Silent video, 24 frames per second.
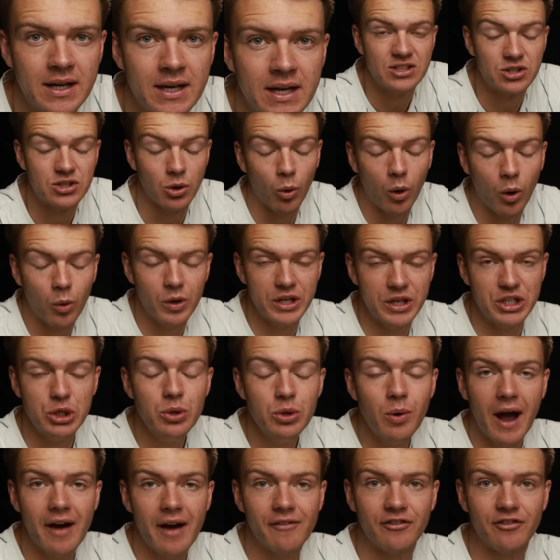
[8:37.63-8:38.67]
And so what we
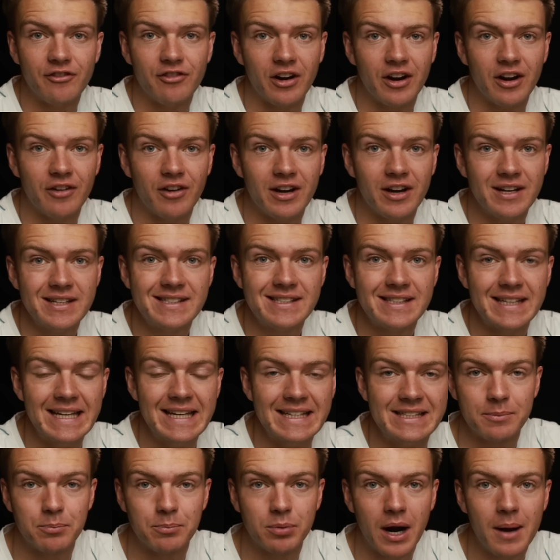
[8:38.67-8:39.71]
do have in front of us
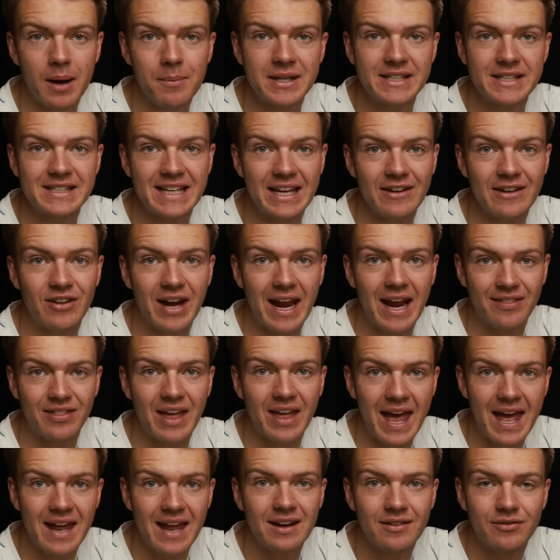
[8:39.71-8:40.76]
is a promise given at
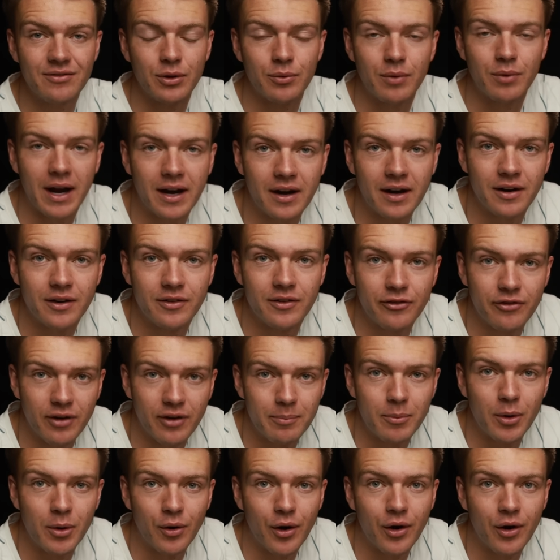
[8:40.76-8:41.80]
the end of the record
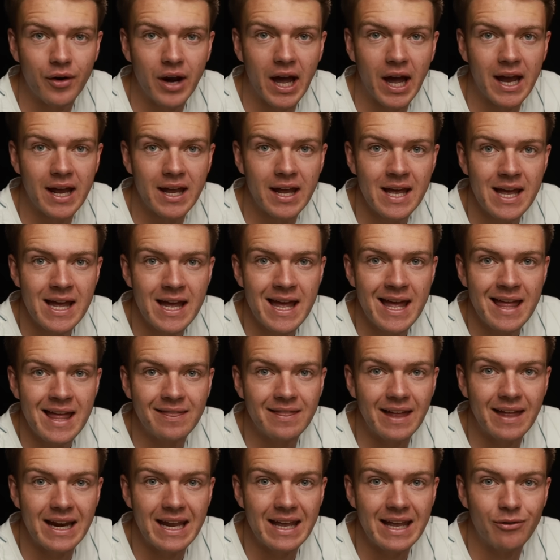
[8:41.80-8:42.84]
from Moroni
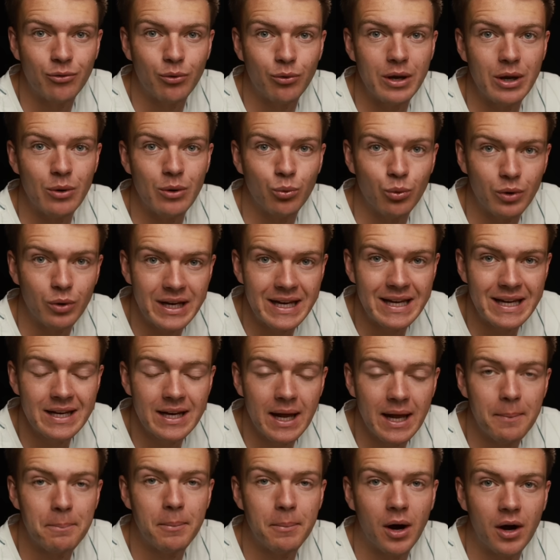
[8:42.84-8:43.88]
that if we
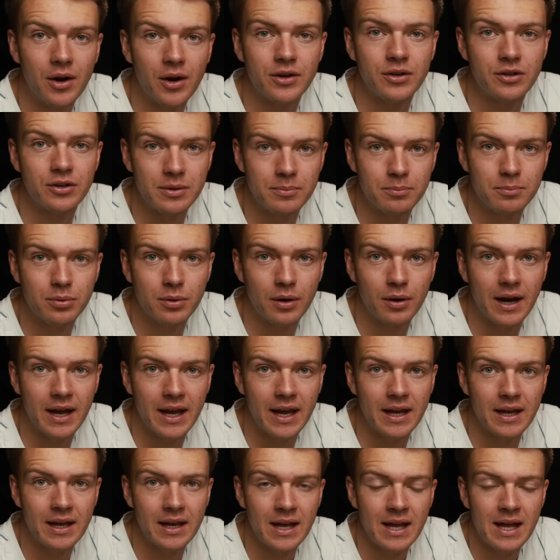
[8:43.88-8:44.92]
read, ponder, and
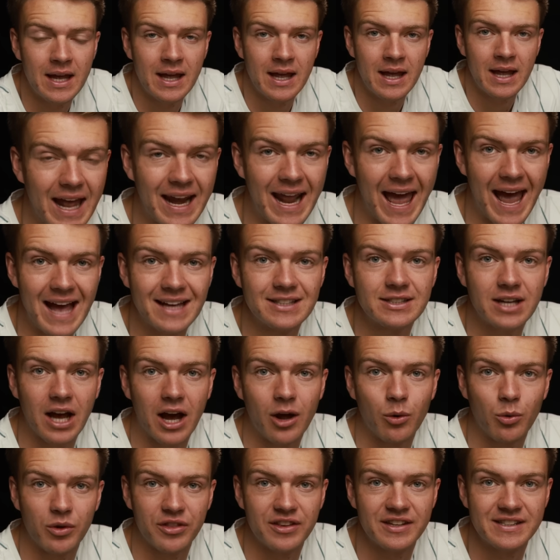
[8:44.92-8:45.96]
pray, and ask
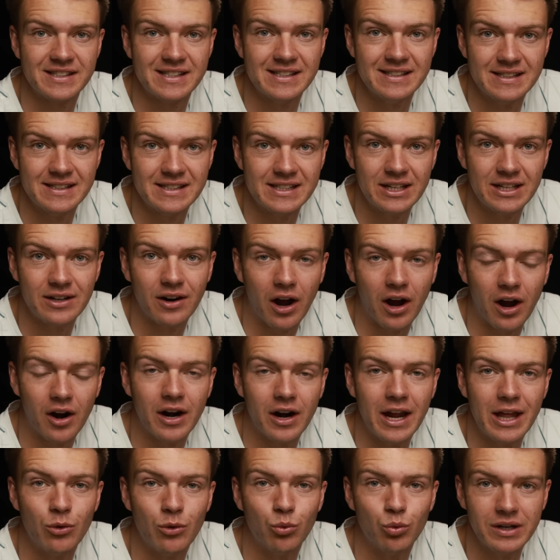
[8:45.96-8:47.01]
God with a sincere
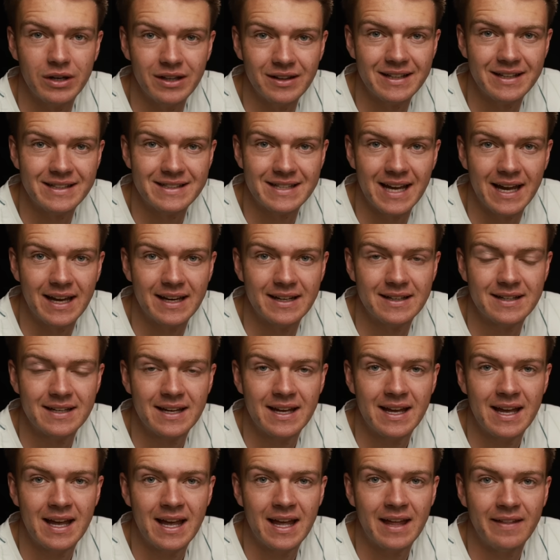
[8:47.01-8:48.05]
heart and real intent,
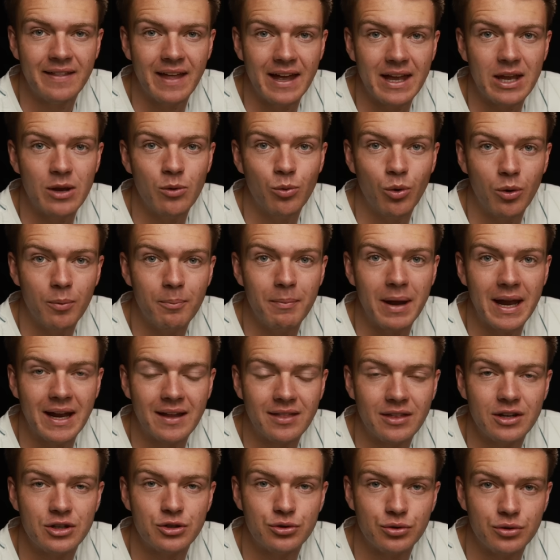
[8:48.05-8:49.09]
that he will
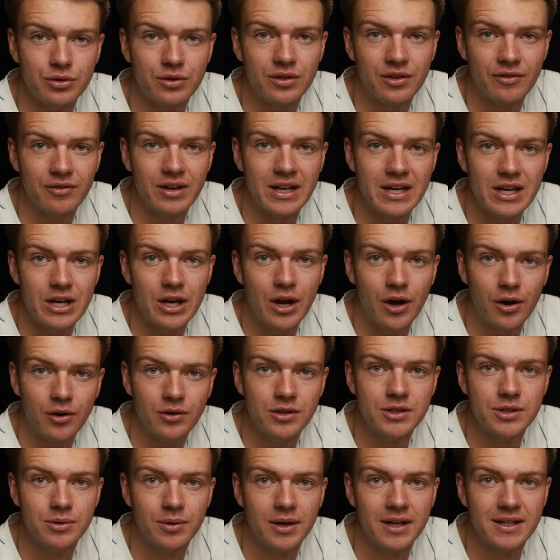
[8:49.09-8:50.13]
make the truth of it
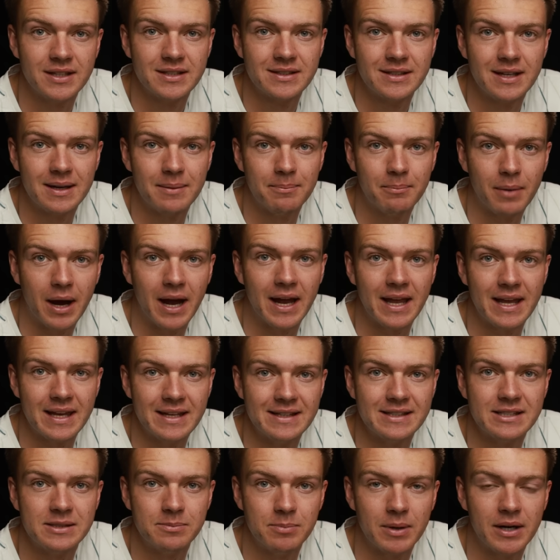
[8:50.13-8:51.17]
known to us by
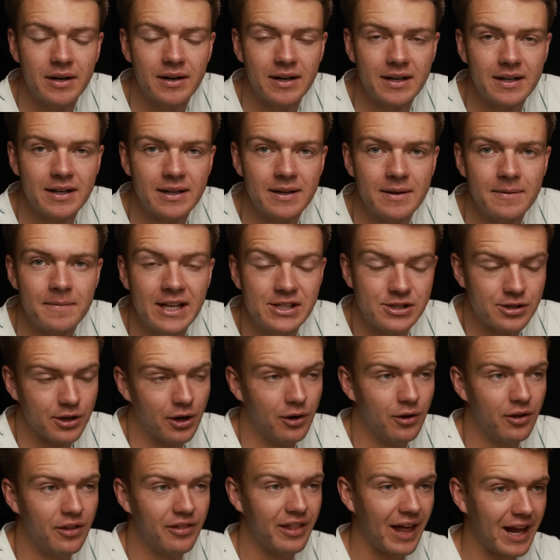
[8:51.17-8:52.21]
his spirit. And
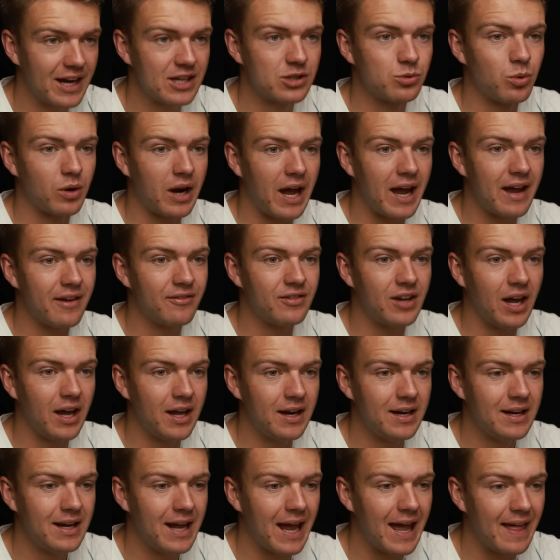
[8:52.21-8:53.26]
so that is what I have
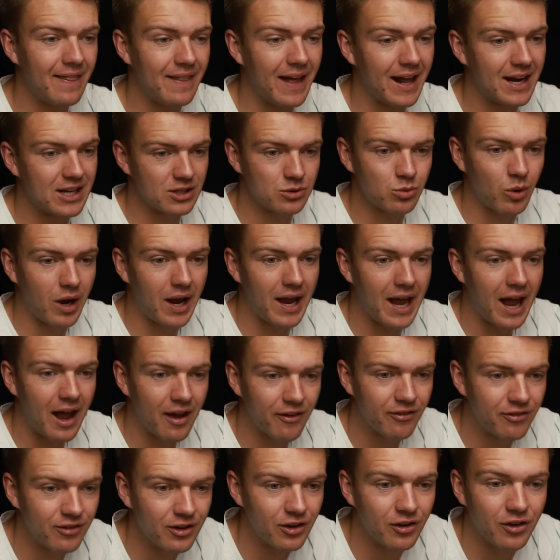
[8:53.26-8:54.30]
done, and that is why
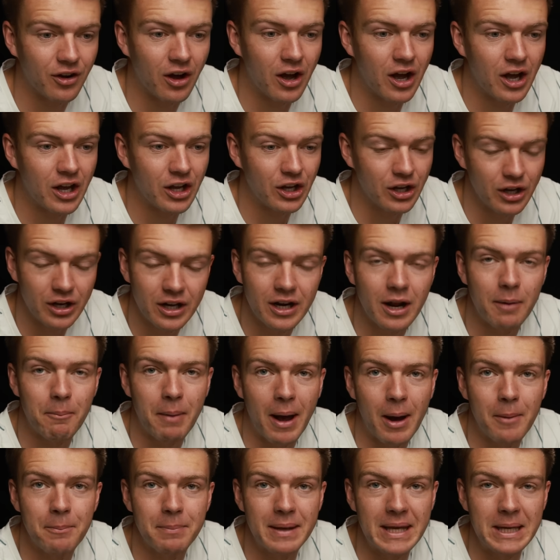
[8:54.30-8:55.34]
I feel good
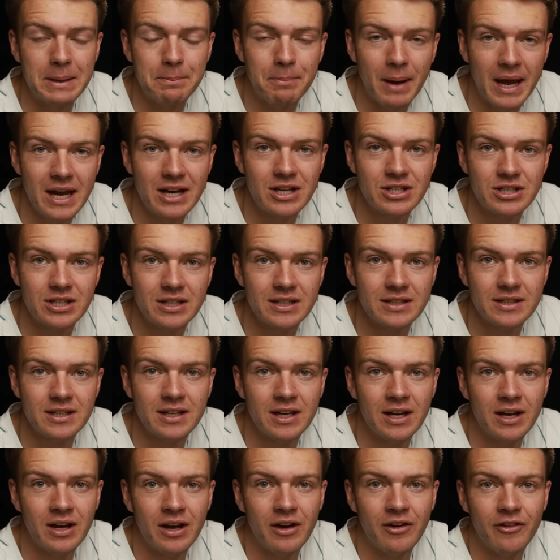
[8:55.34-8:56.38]
about being patient
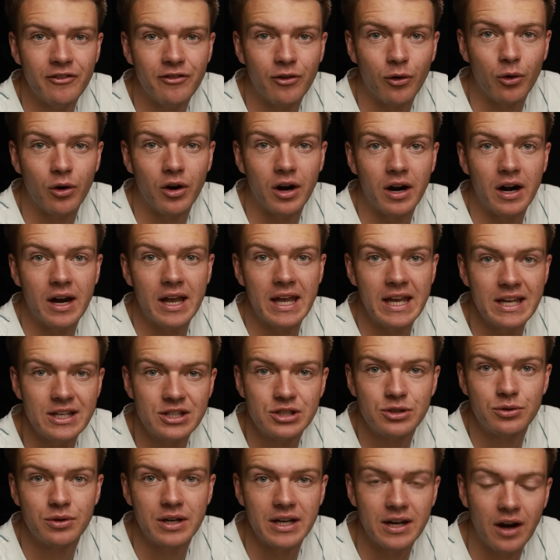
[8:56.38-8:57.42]
for
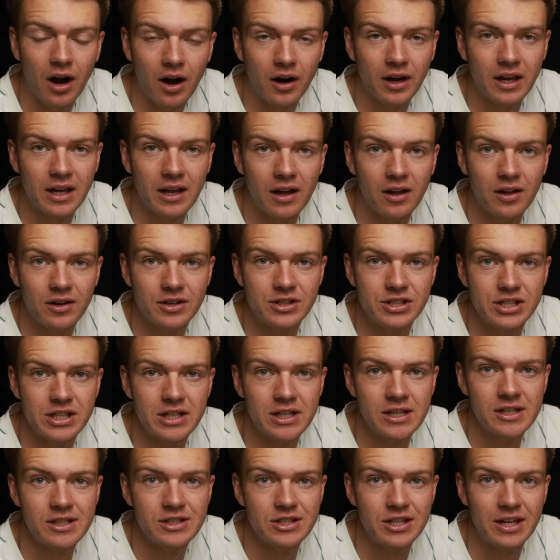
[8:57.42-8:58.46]
history and
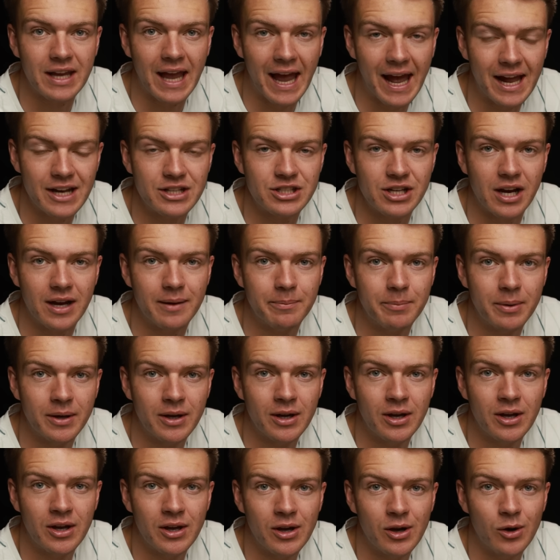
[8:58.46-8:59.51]
archaeology to catch up
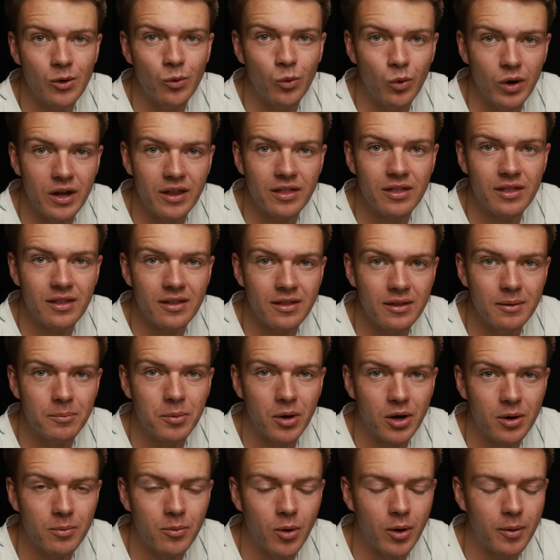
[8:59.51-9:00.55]
with the
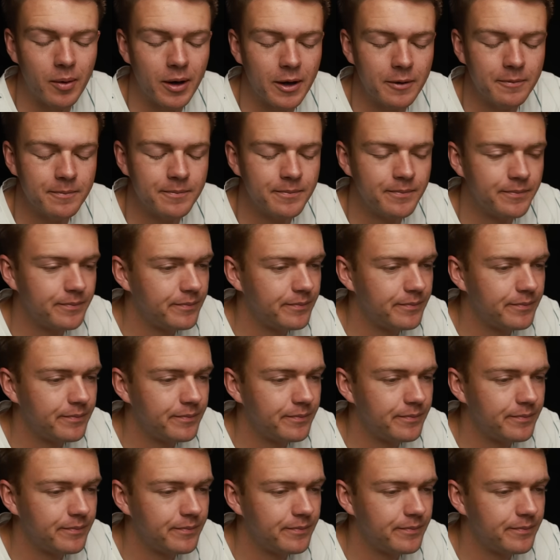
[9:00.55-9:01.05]
Book of Mormon.